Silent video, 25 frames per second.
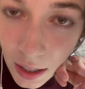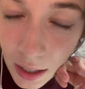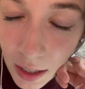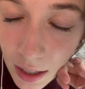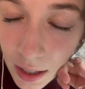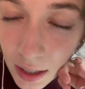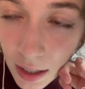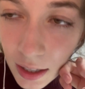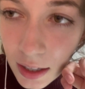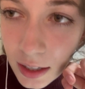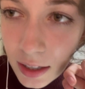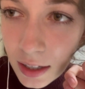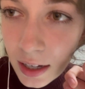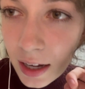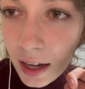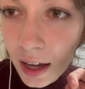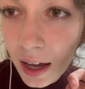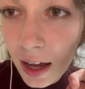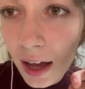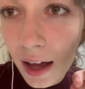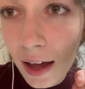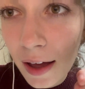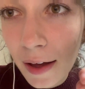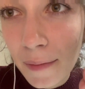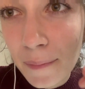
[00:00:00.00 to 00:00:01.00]
And
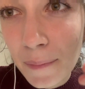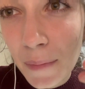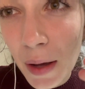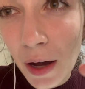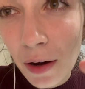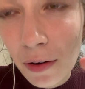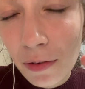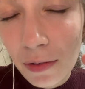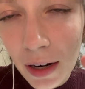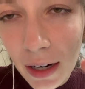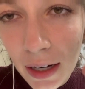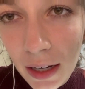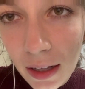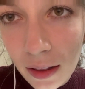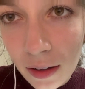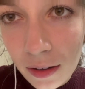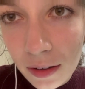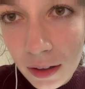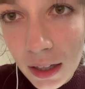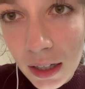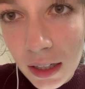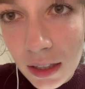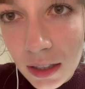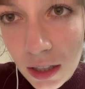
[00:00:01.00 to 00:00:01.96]
how regularly